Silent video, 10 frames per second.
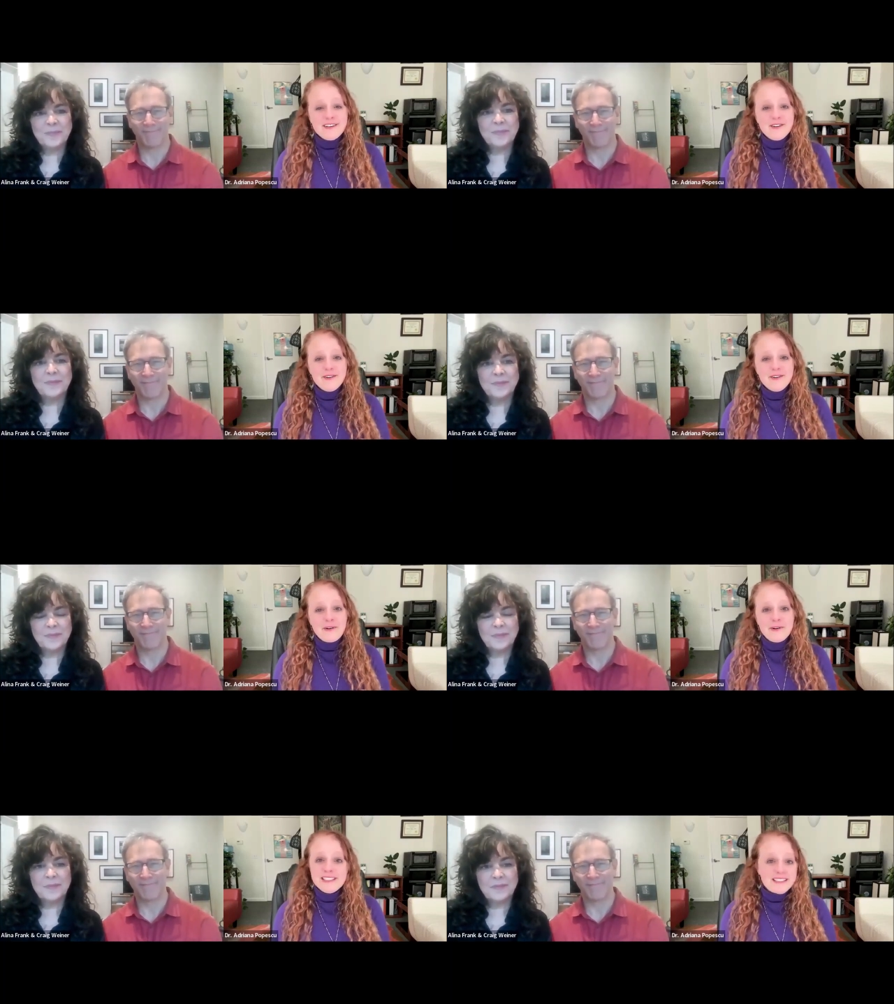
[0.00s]
Speaker 1: So
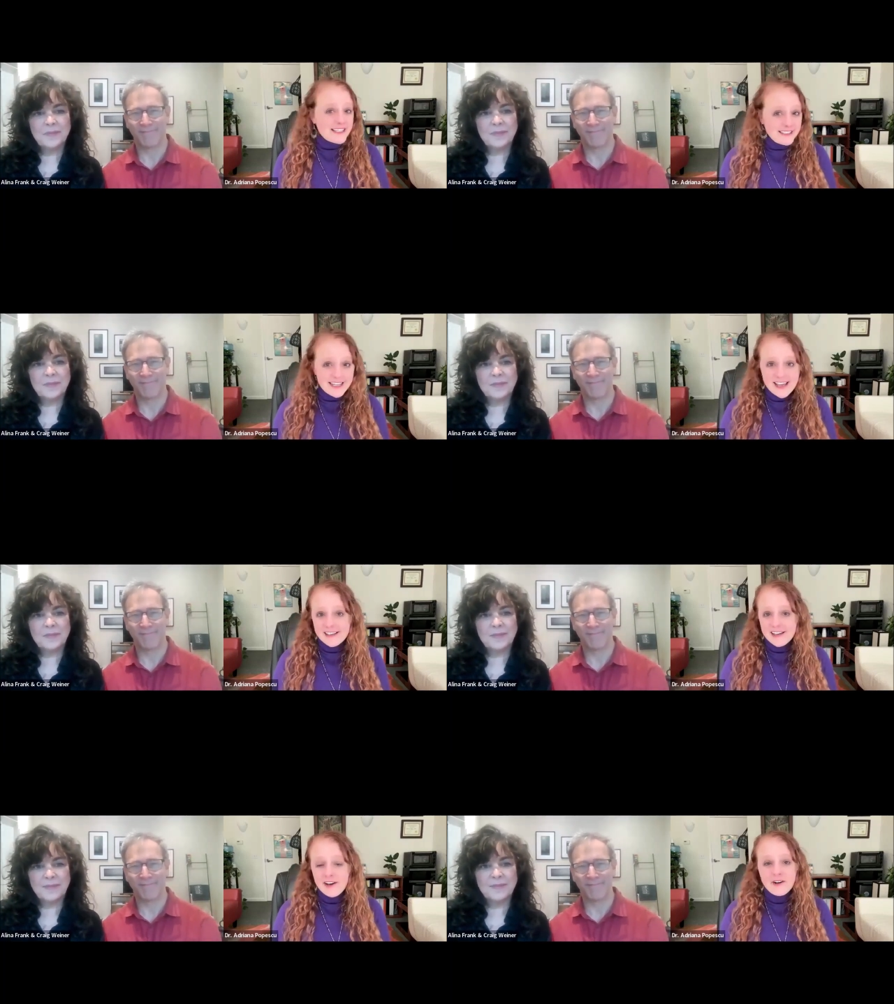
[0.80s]
I went to San
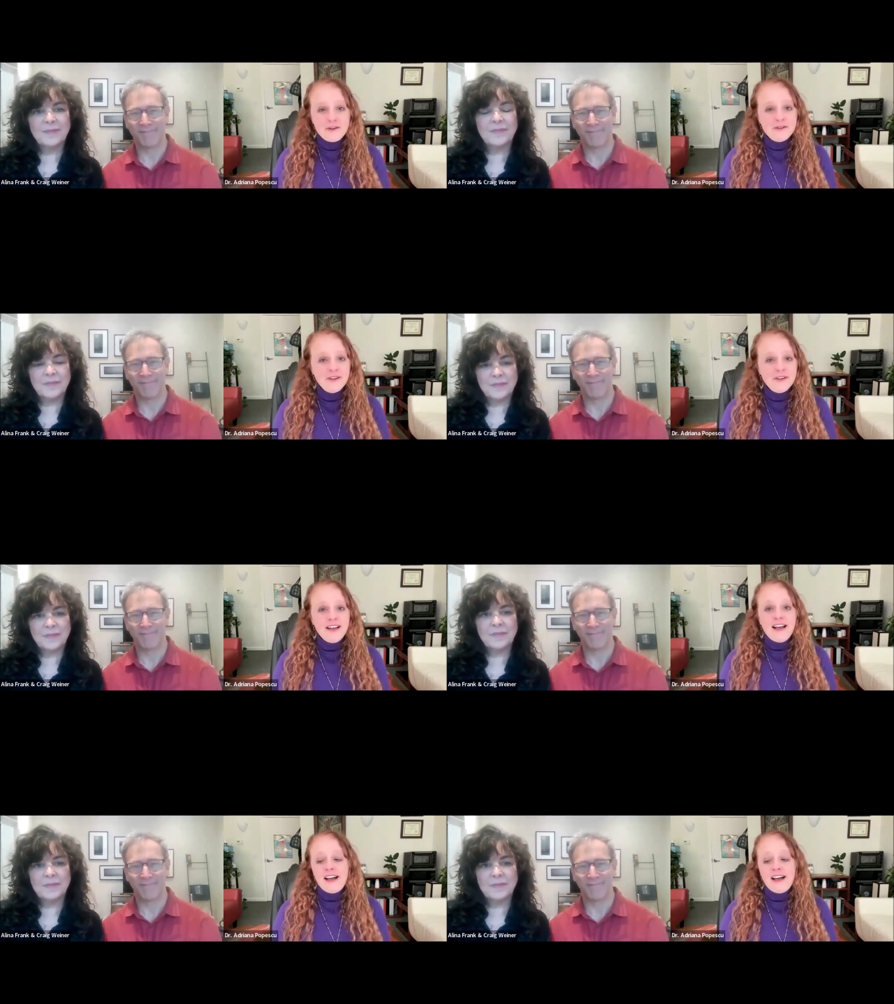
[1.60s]
Diego,